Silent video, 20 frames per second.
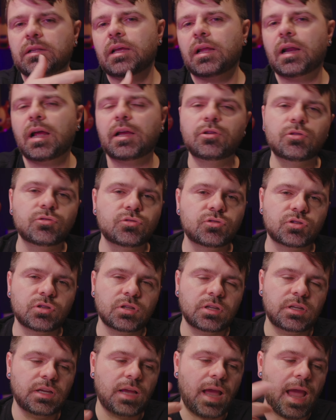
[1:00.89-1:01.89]
then I
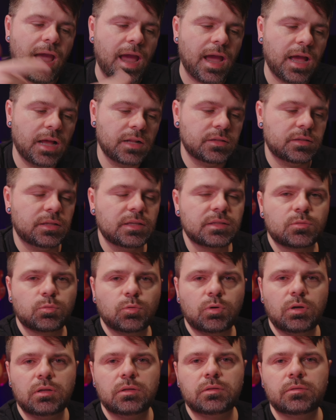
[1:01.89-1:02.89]
usually had this
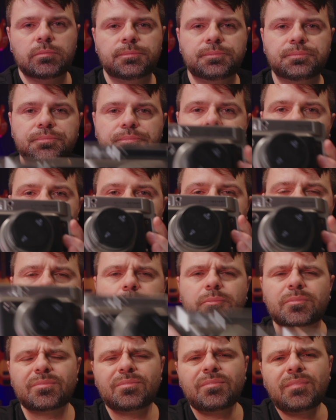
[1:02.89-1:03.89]
one
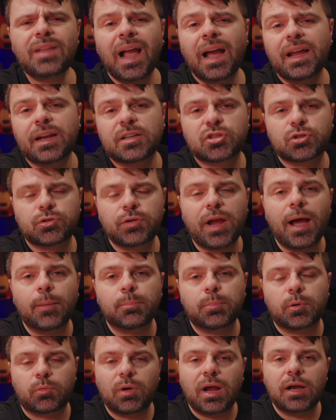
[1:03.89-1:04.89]
and a
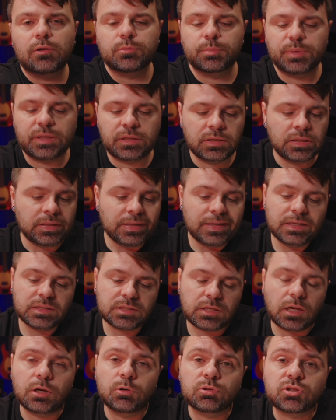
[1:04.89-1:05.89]
strap around me.
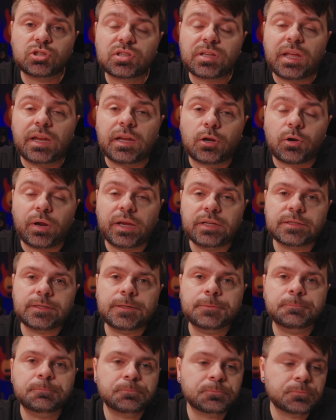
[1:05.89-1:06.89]
So it was just getting
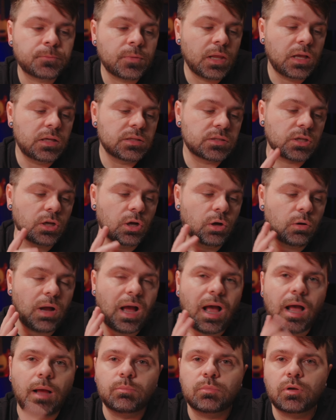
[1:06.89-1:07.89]
crazy. So
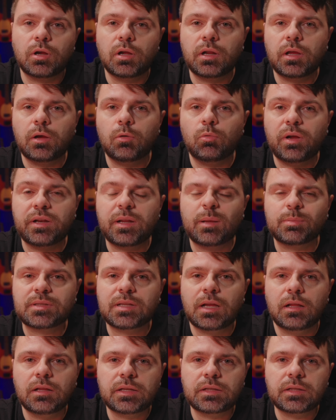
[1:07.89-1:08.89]
I'm gonna wind up
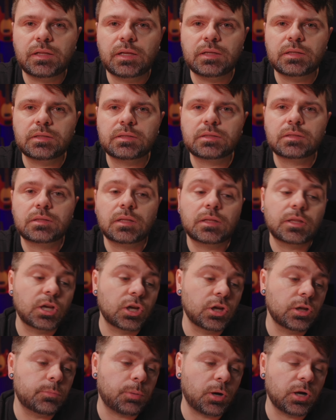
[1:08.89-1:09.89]
selling this. The
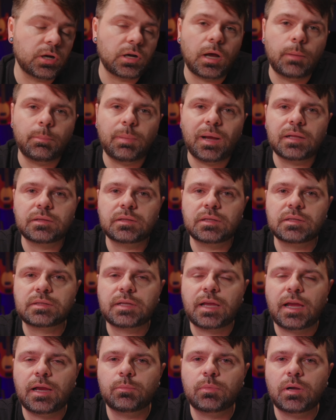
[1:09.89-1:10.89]
good part about this
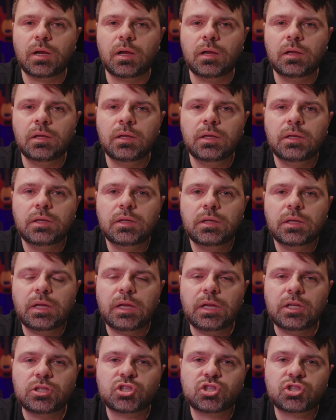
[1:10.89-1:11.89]
camera,
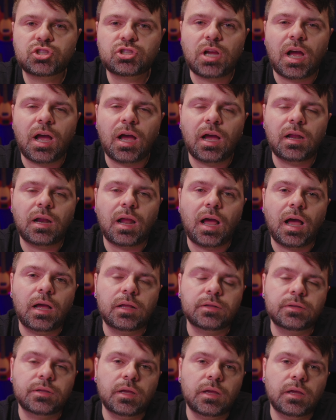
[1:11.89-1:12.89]
it's shot
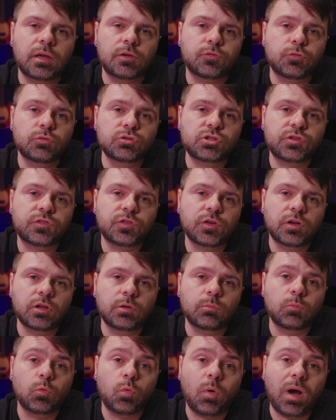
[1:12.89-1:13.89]
on the
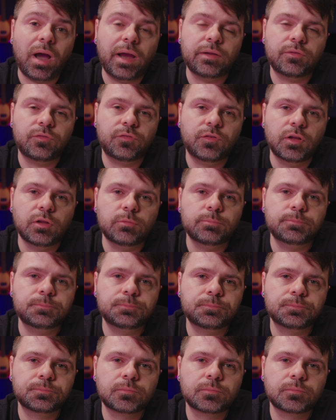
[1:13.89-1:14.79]
Fujifilm wide film.